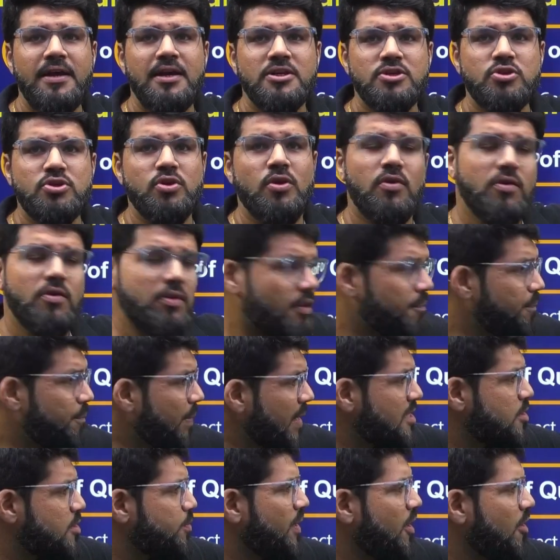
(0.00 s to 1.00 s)
So the
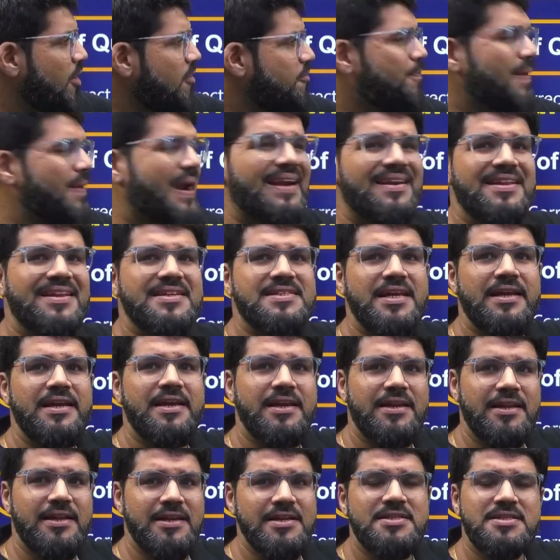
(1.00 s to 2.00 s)
best way of practicing
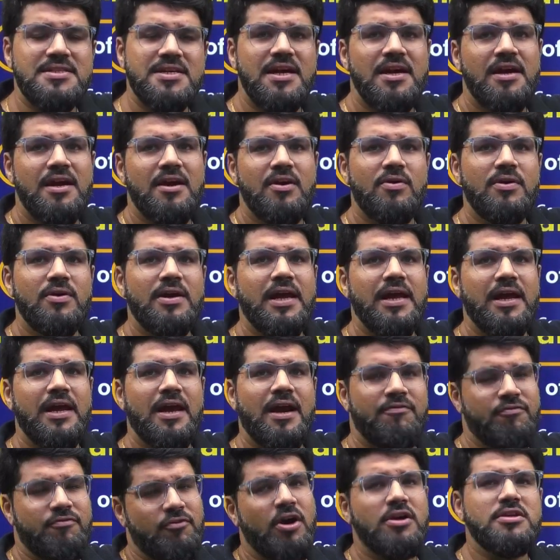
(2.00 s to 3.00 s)
it is, okay,
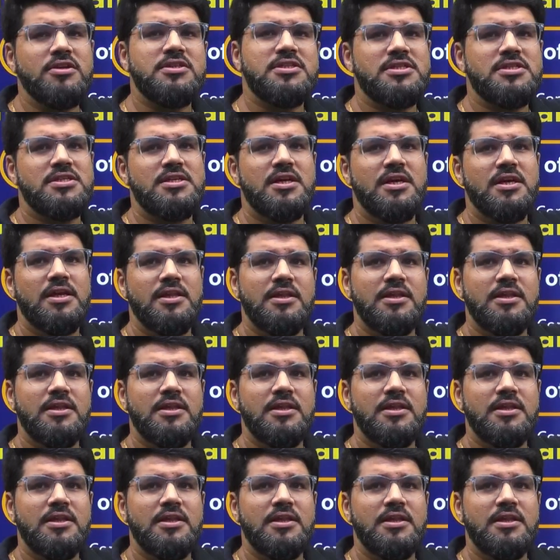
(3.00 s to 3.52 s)
of course,